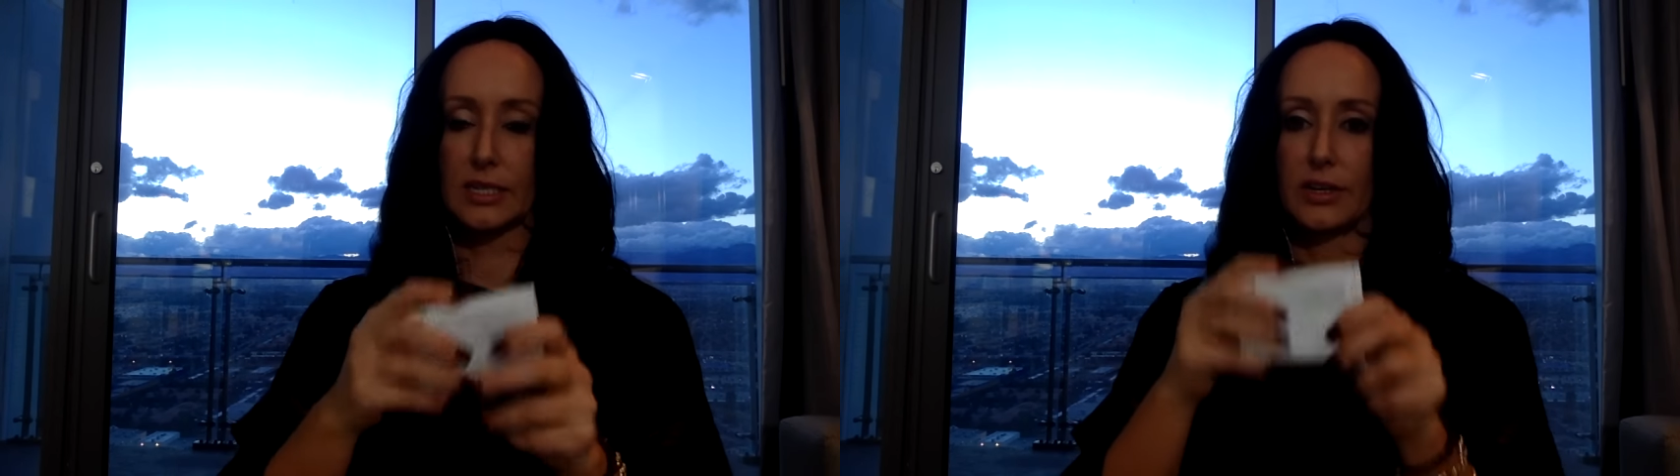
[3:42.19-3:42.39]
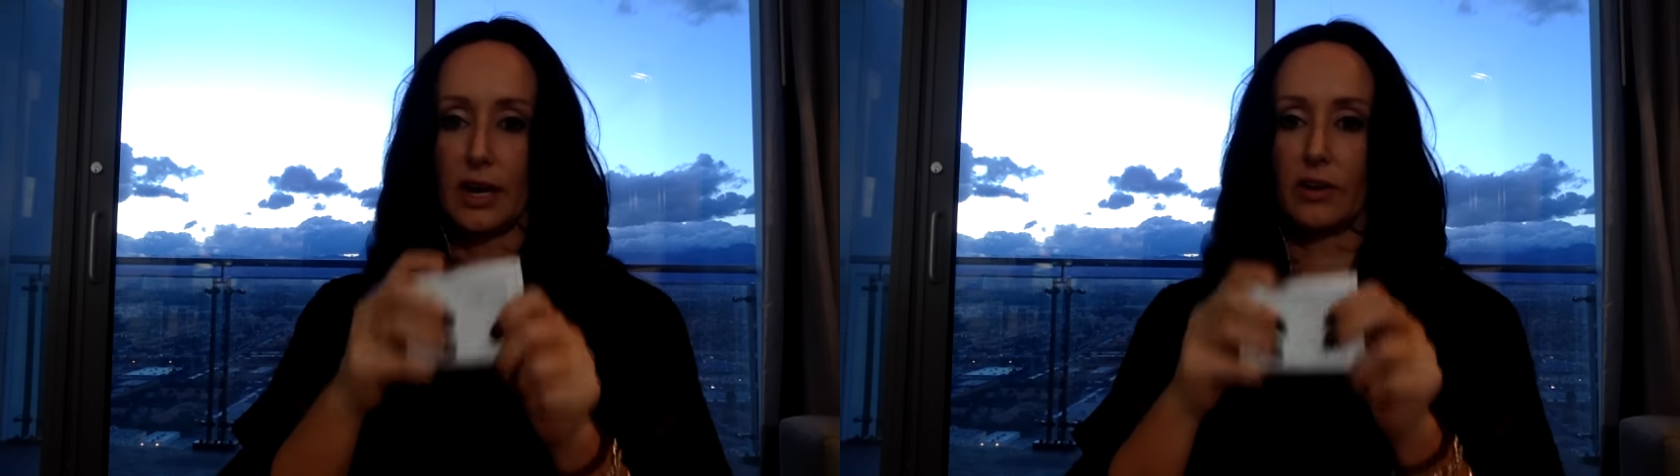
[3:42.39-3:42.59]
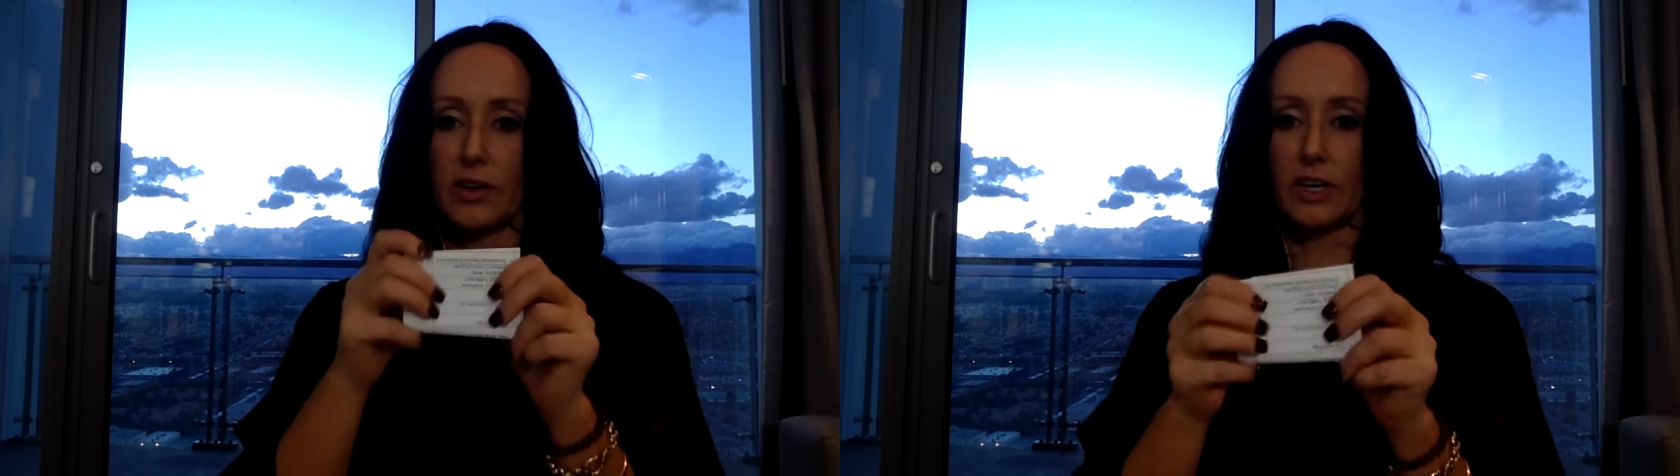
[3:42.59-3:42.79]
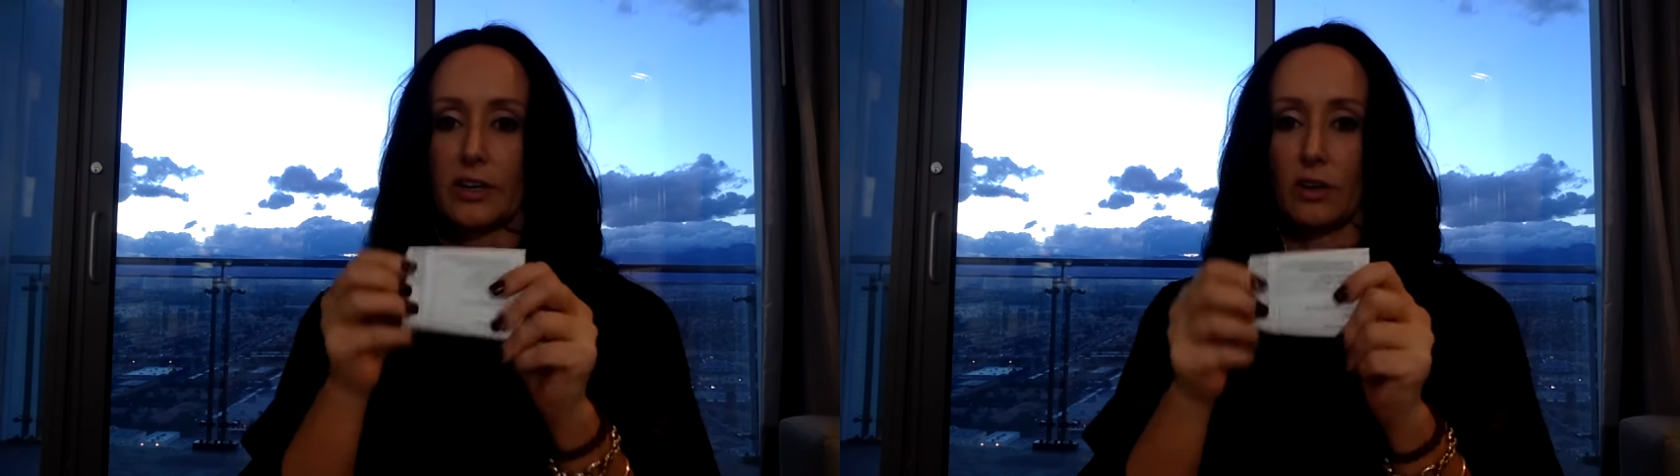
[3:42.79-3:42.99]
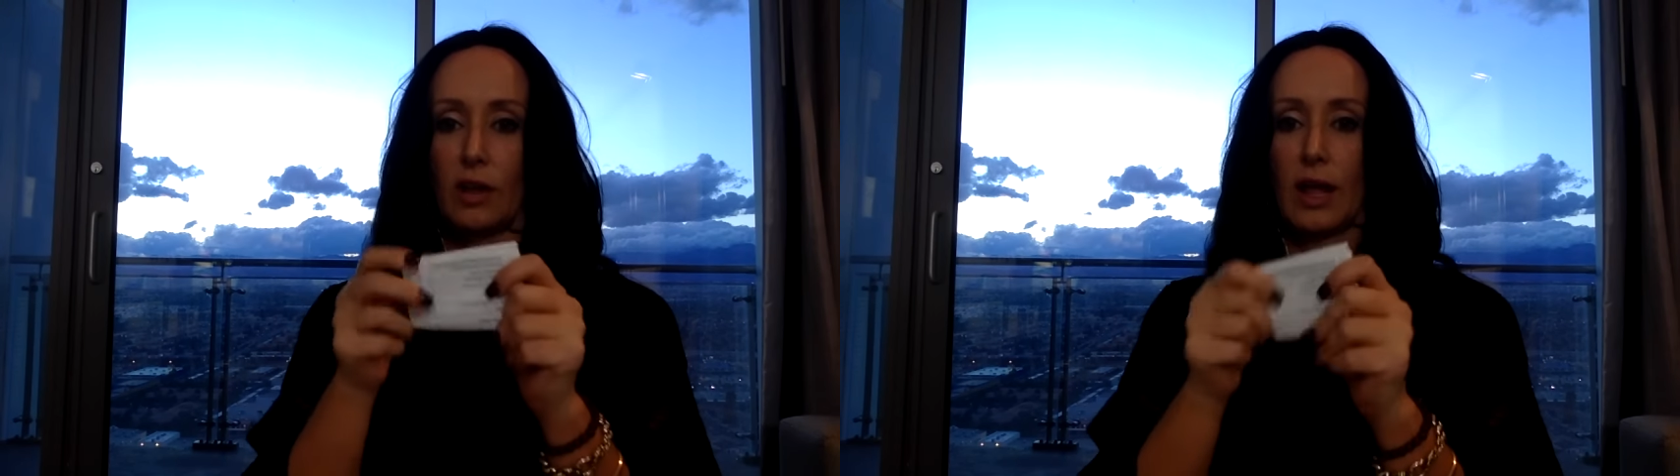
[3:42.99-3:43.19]
So now I've got a
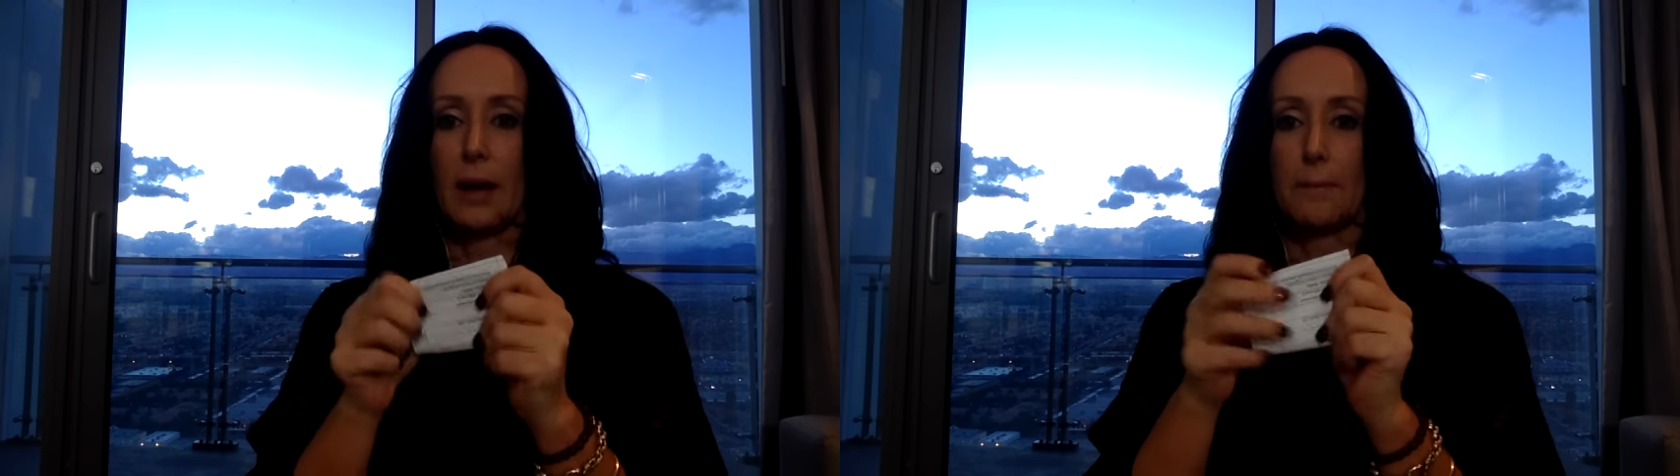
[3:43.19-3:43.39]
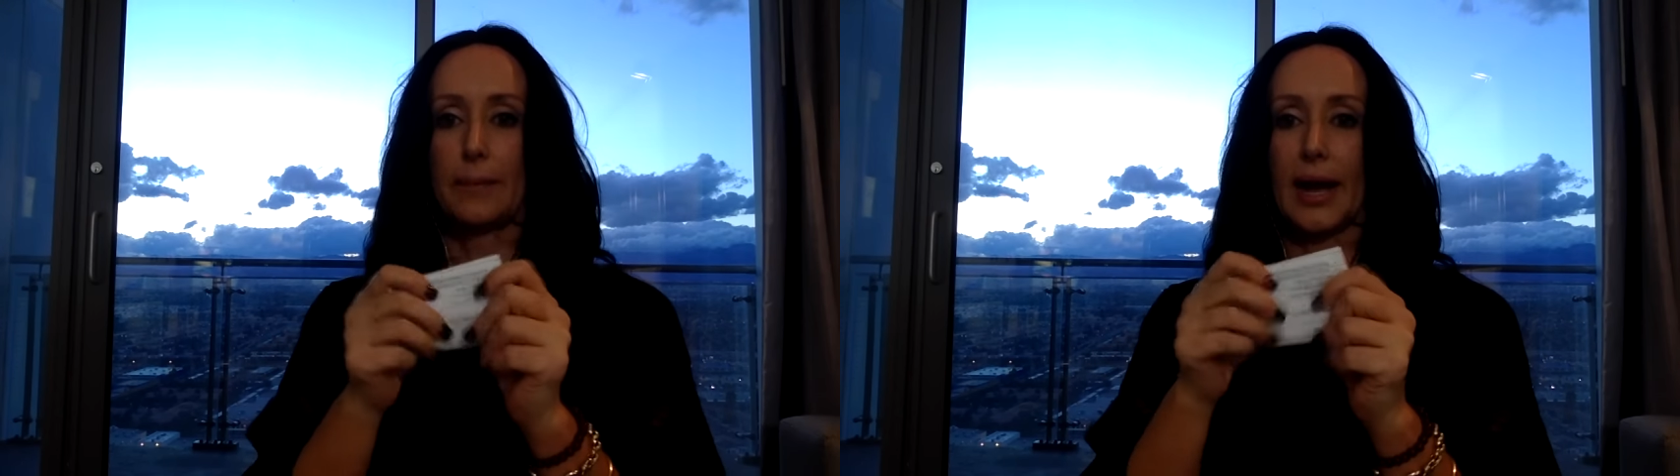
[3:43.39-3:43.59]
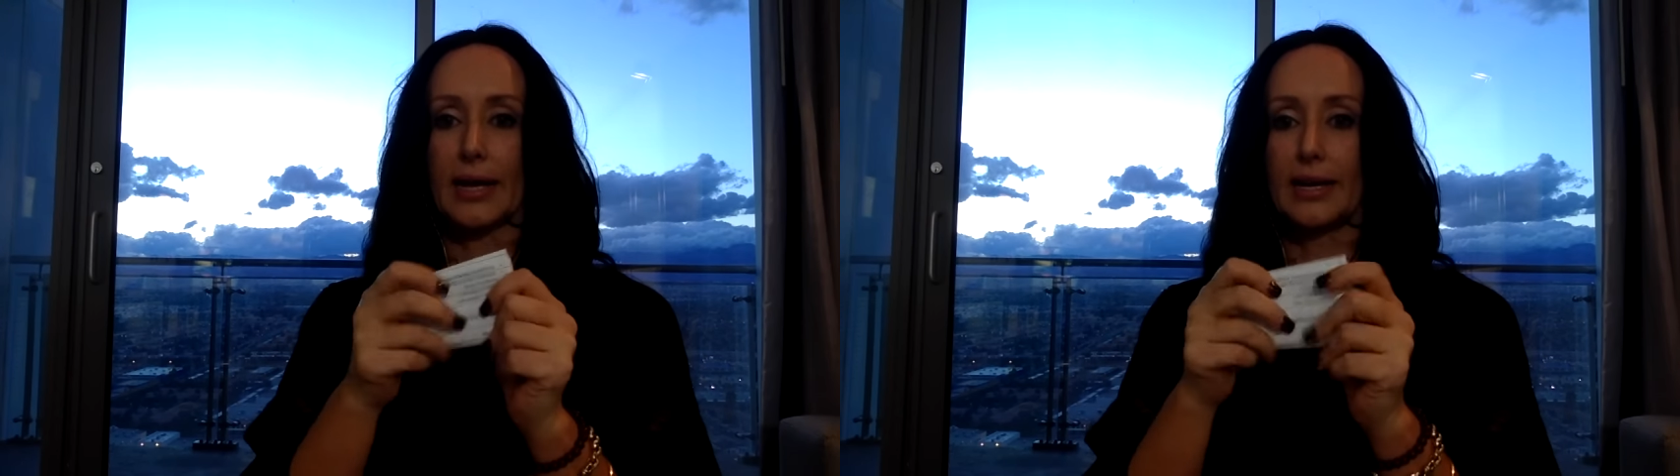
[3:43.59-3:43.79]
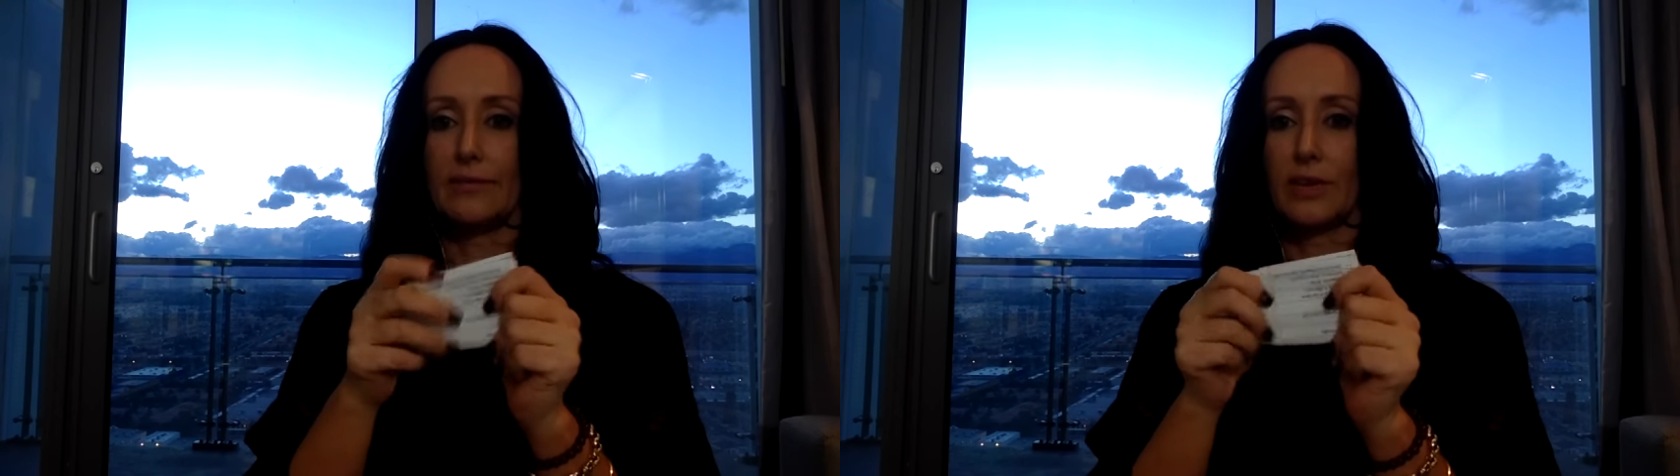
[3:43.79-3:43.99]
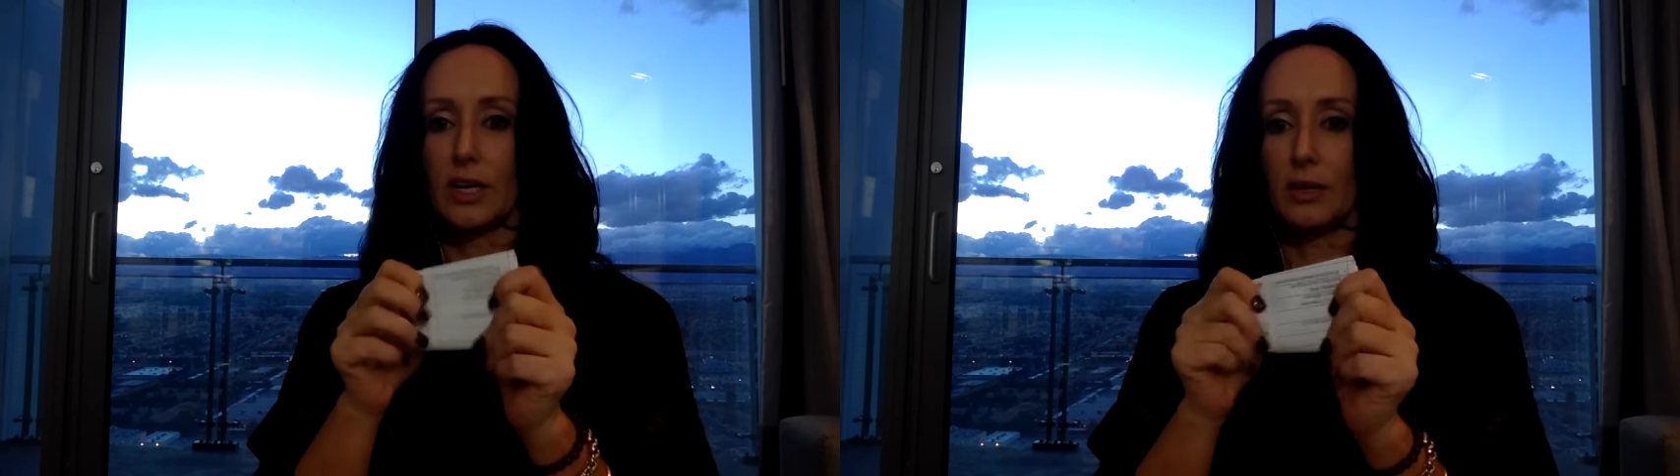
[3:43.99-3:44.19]
little packet
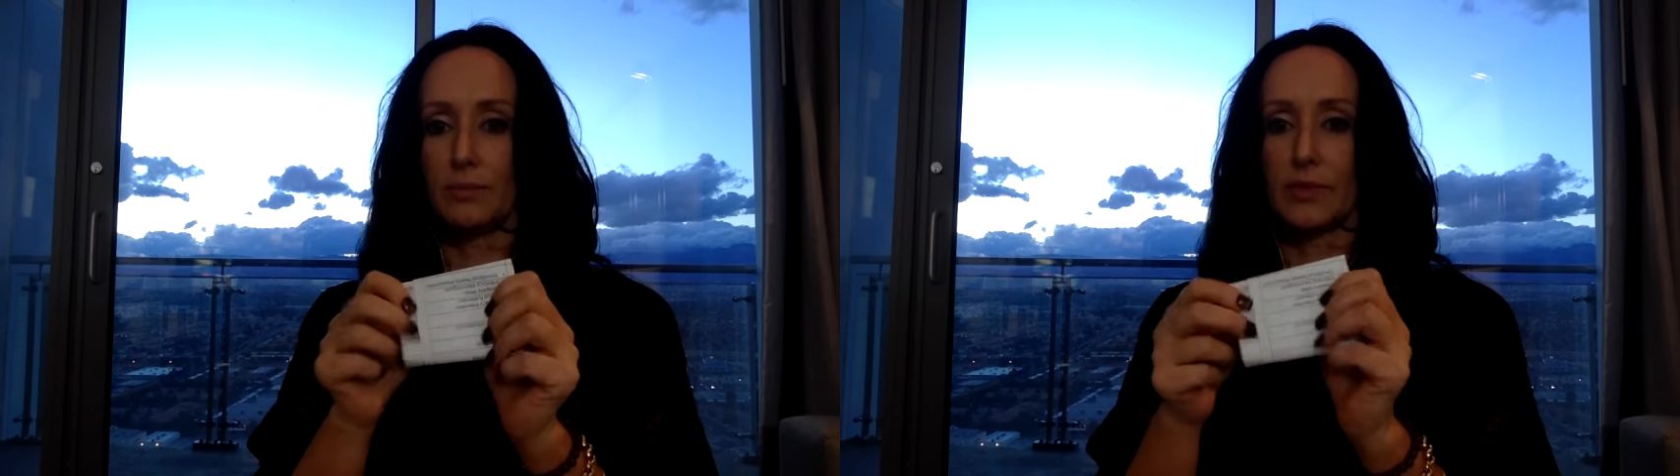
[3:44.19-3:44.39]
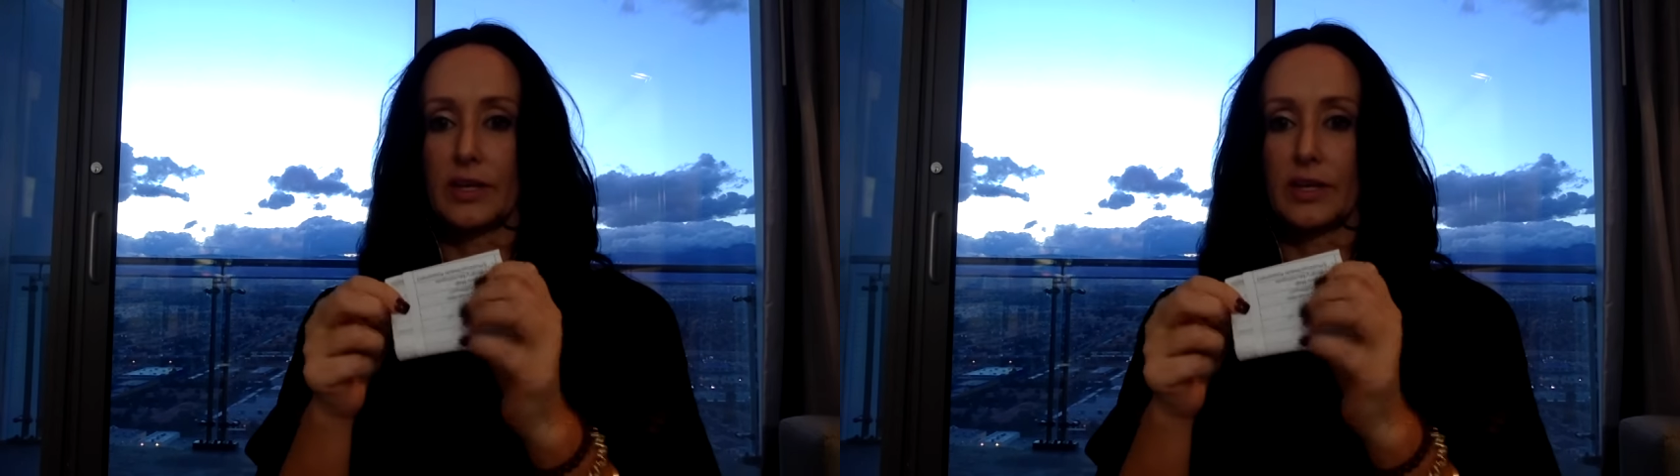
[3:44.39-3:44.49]
envelope.